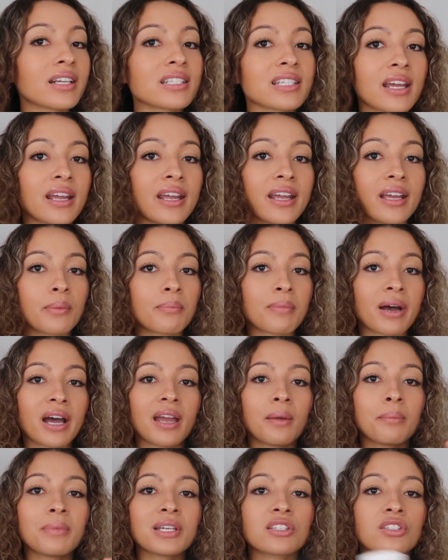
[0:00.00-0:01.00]
to take
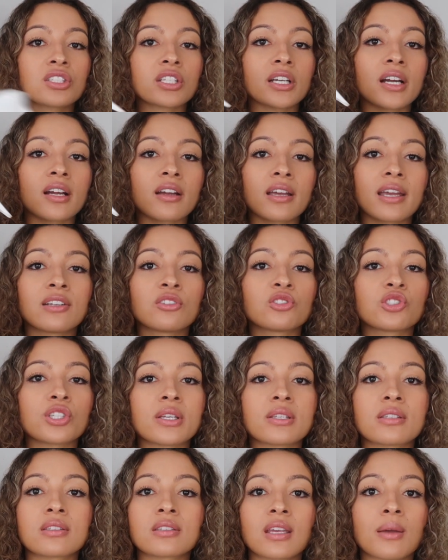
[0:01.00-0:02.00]
my mister and
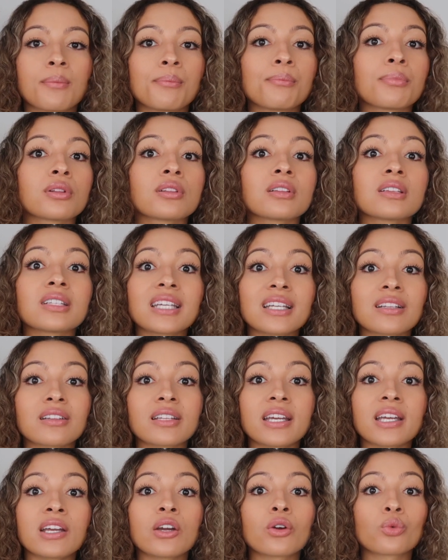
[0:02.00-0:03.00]
just
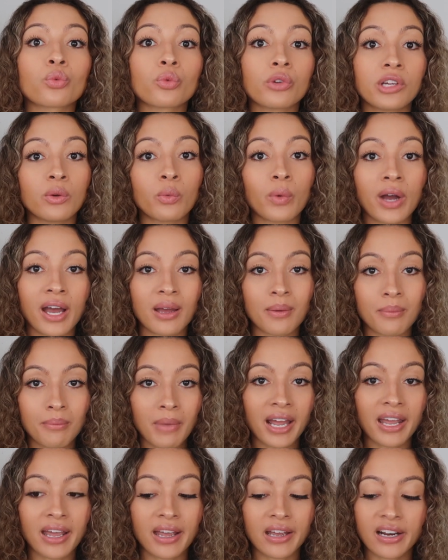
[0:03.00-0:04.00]
completely re-wet
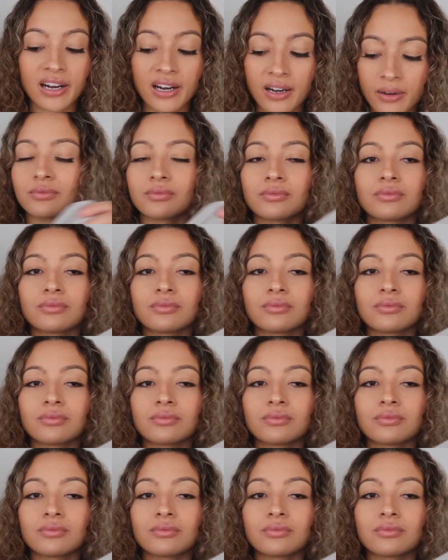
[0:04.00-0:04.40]
my hair.